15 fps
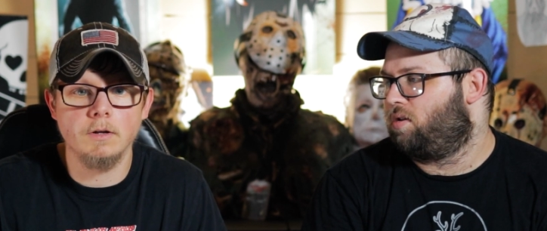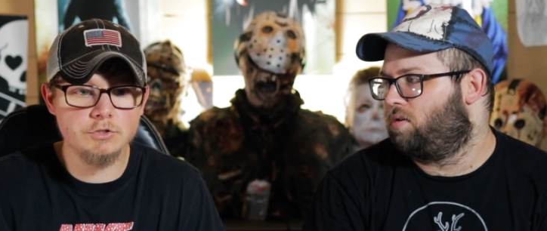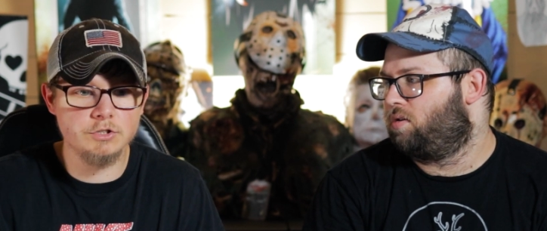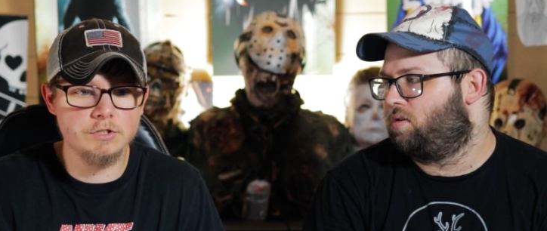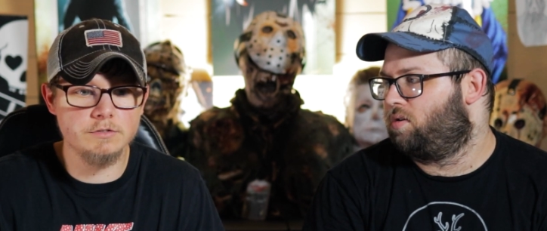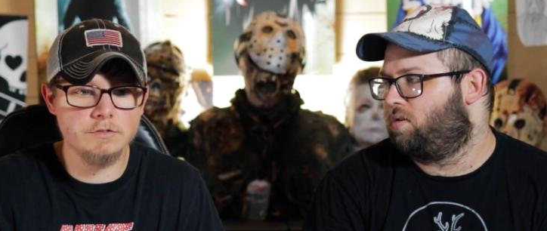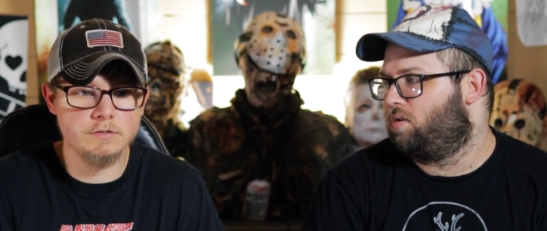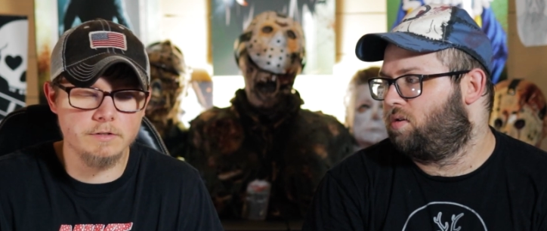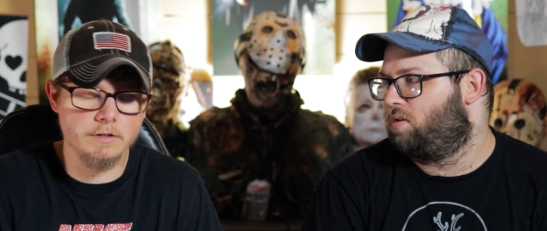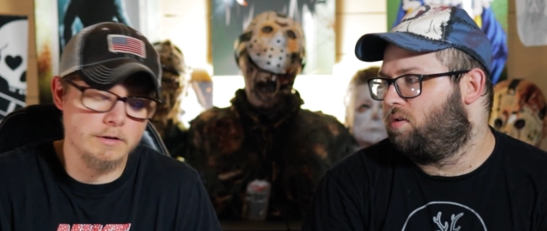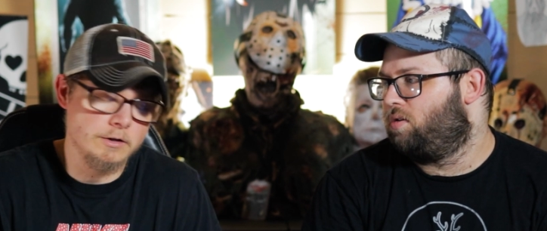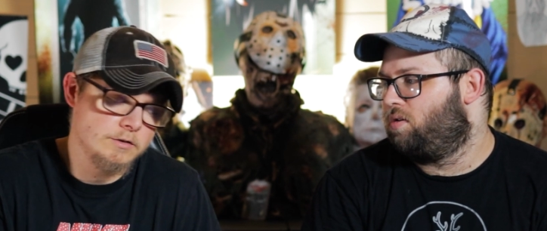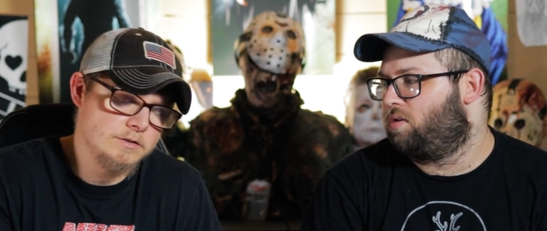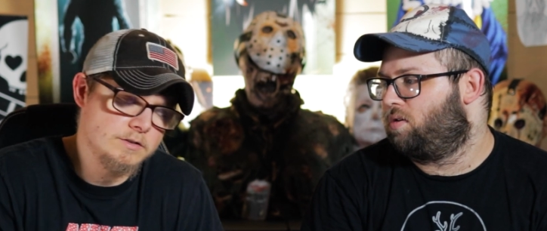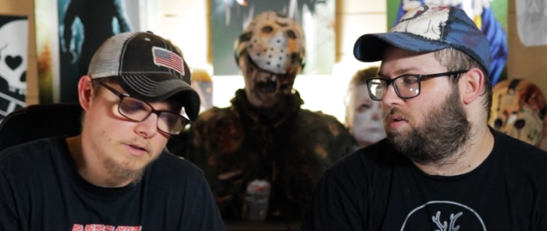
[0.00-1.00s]
Speaker 1: She's just sitting
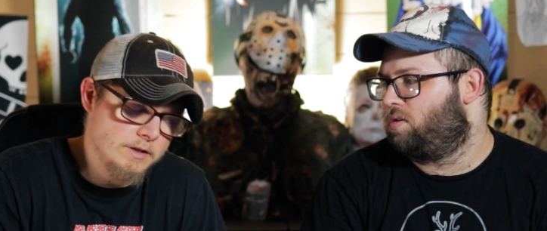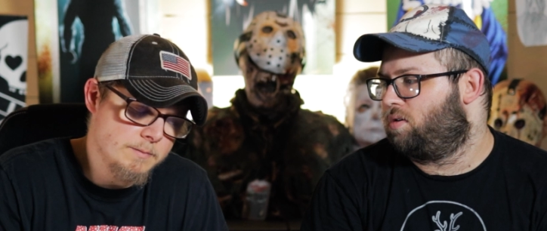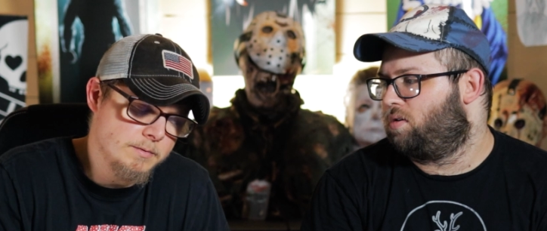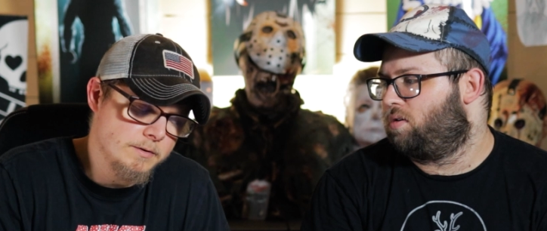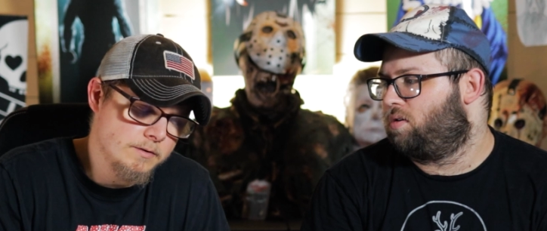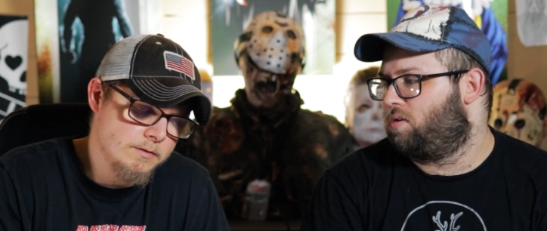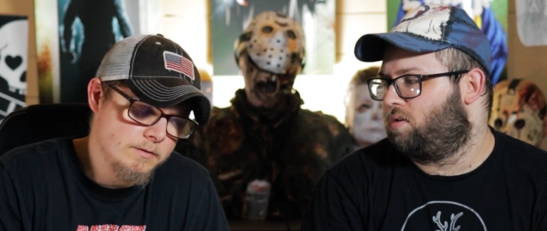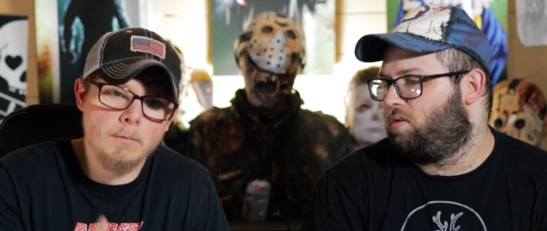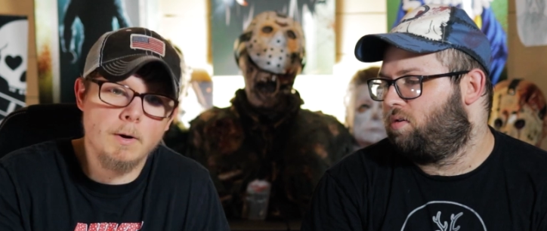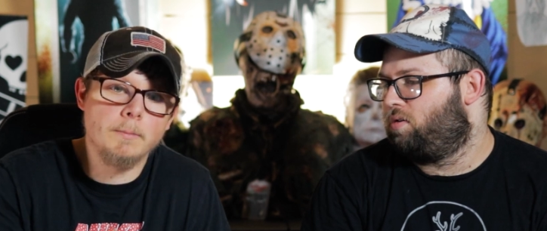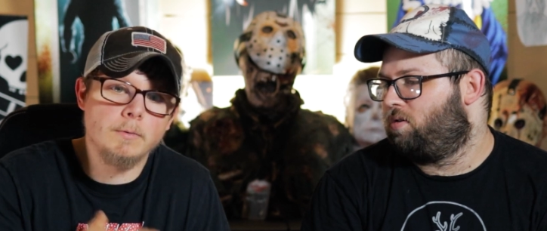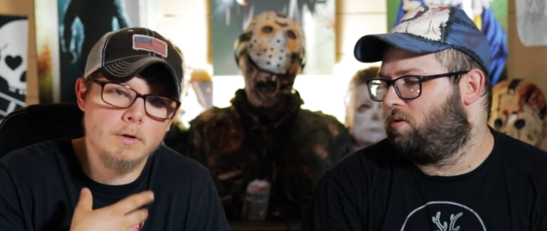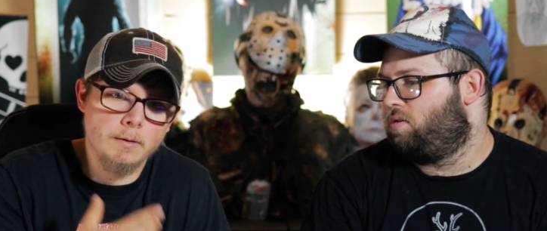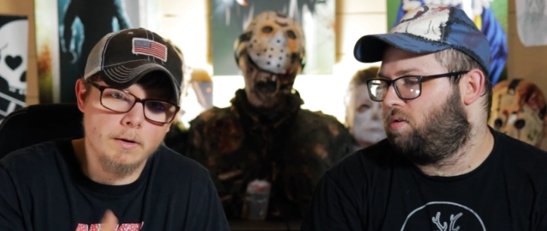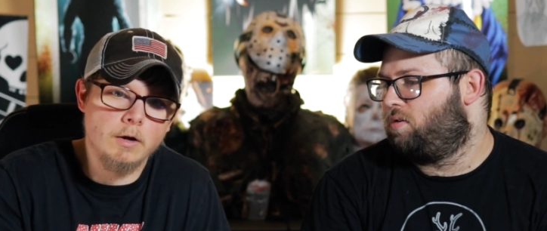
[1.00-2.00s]
there sleeping,
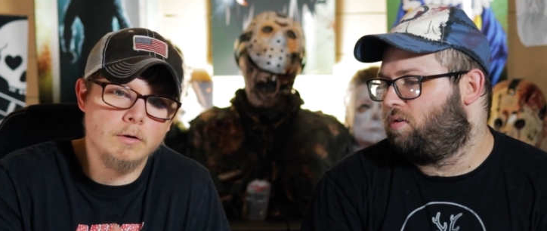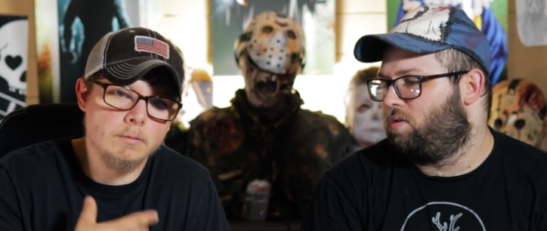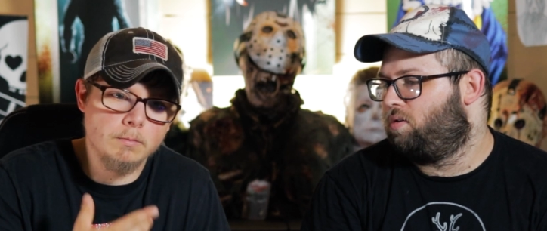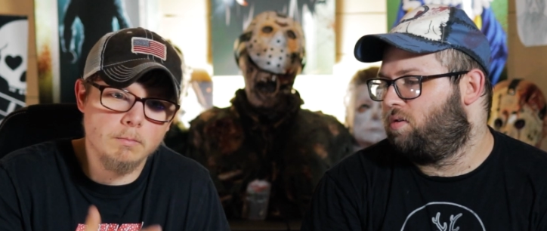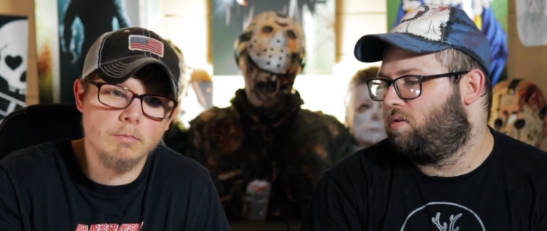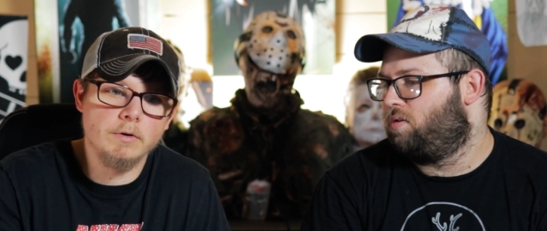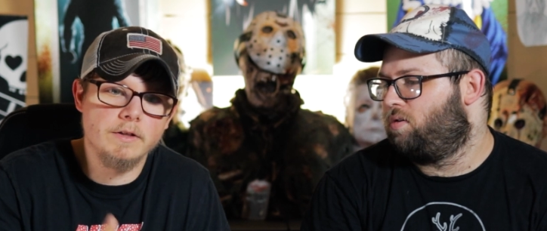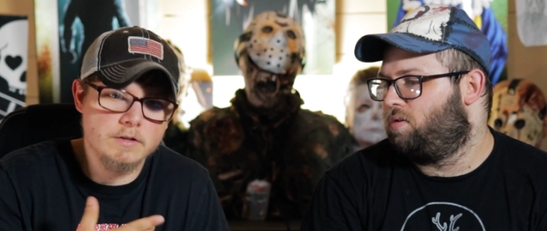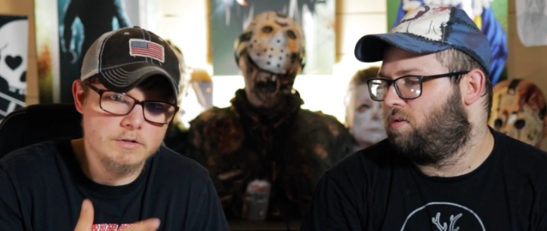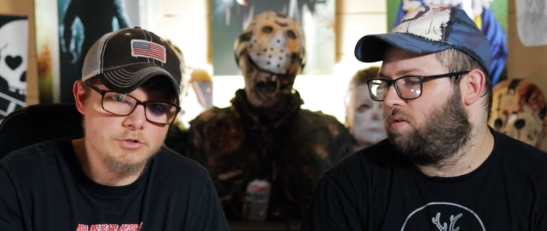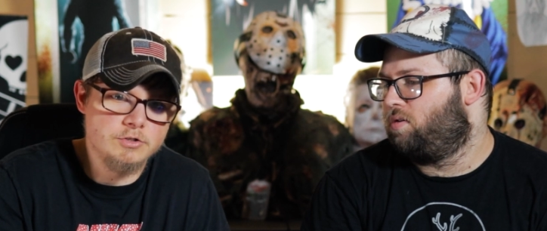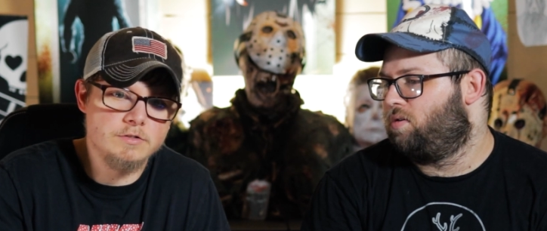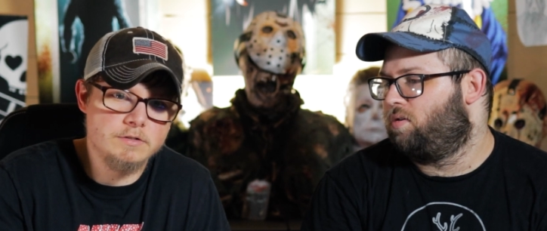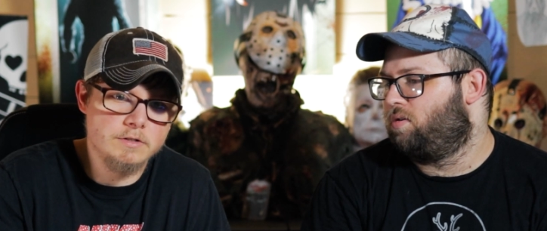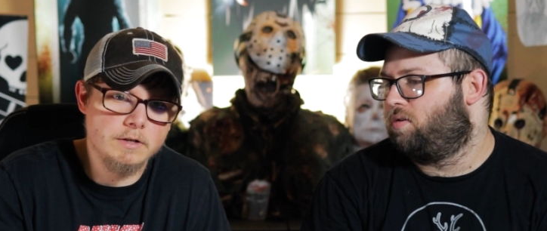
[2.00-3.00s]
mumbling under her breath because she's